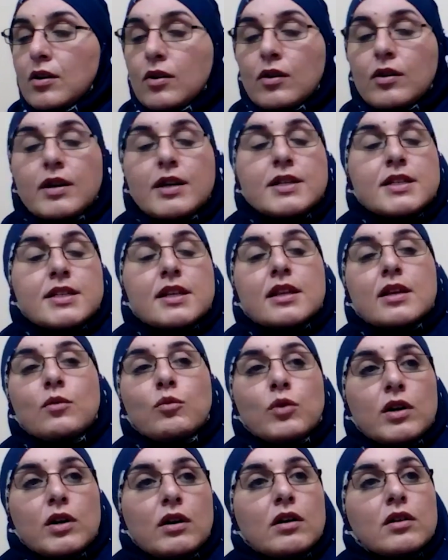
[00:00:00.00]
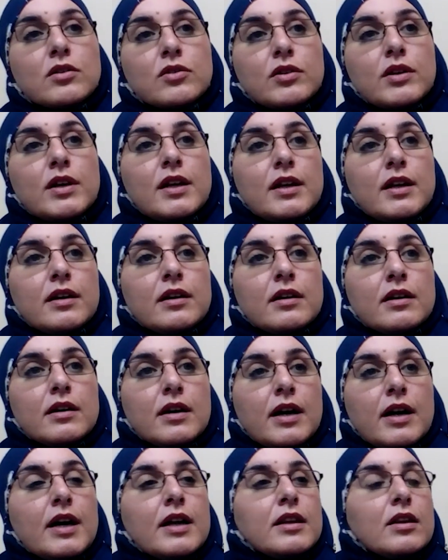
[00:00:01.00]
or is it the world really
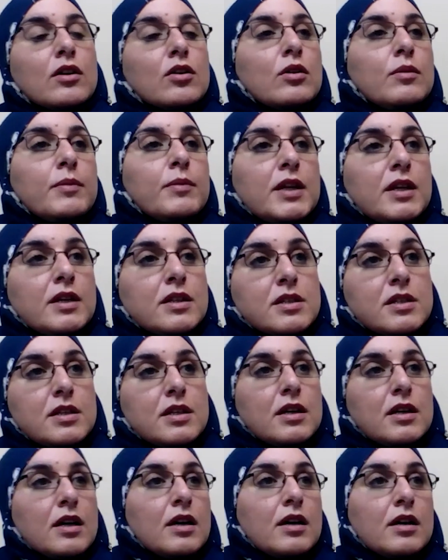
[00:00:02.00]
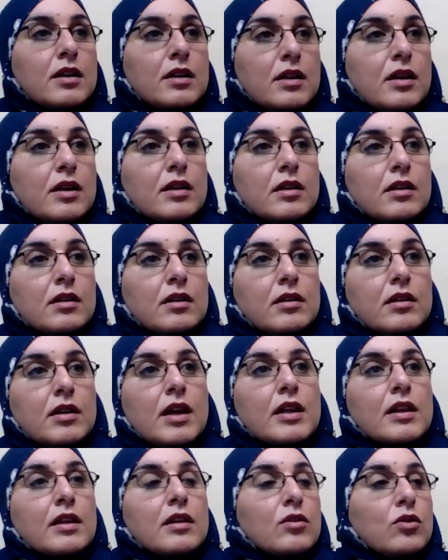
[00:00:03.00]
and the community uh, that that